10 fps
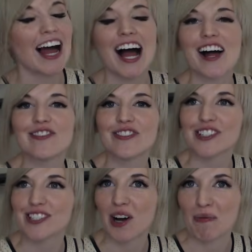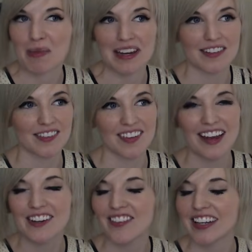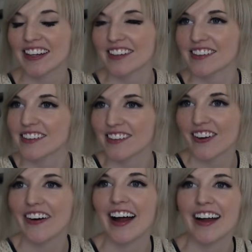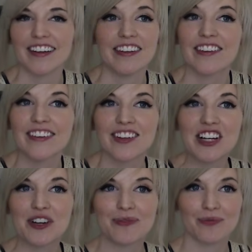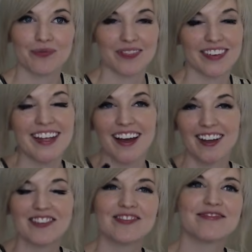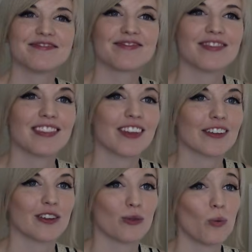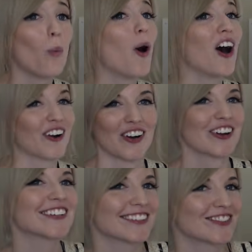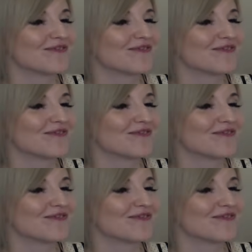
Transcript: have for zombies? Anyone can just go ahead and, yeah, walkers.